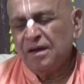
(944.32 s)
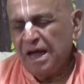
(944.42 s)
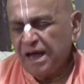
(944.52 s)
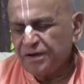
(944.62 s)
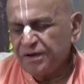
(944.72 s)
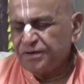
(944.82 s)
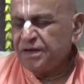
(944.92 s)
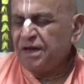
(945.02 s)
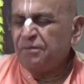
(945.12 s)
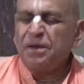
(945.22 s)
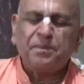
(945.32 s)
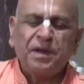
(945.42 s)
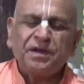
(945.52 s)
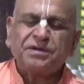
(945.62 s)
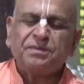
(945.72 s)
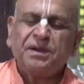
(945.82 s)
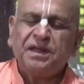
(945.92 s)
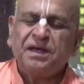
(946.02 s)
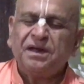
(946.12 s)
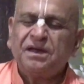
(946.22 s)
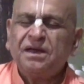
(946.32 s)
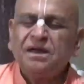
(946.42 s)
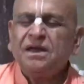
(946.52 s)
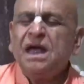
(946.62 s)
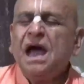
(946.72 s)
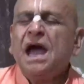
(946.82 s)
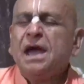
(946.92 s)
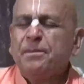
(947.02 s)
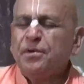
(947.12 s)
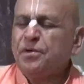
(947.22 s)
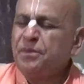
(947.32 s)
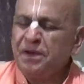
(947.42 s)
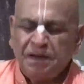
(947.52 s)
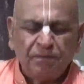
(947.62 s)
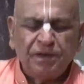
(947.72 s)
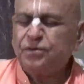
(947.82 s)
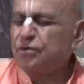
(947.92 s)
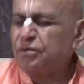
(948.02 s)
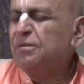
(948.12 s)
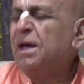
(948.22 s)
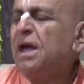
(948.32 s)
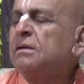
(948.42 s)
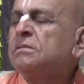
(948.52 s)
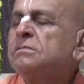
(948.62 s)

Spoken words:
I can say my parents were there. I happened to meet them. They took me back.